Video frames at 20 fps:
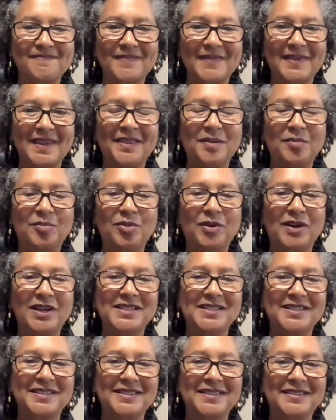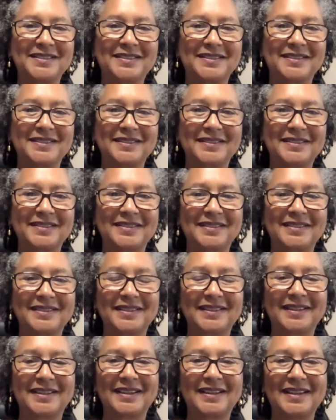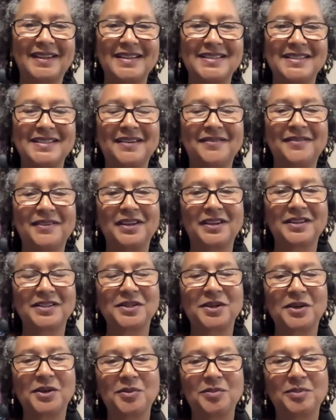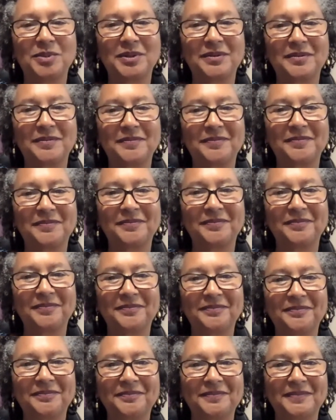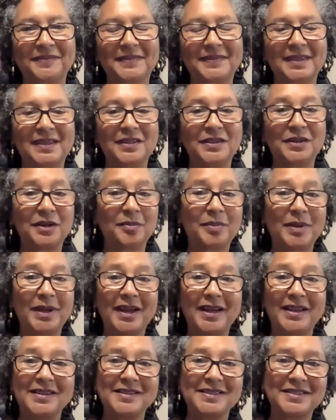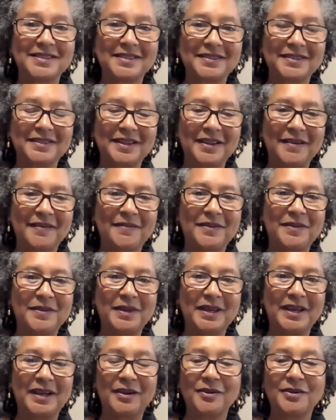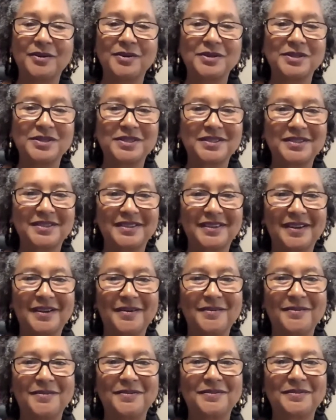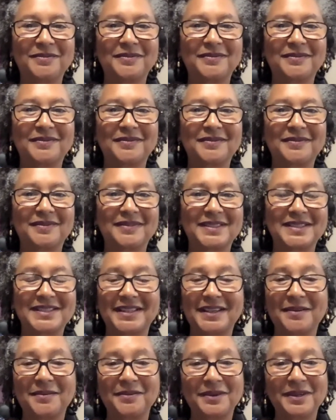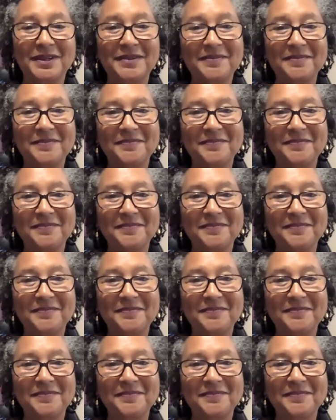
and the present is giving us hope. The dark past of the errors of slavery,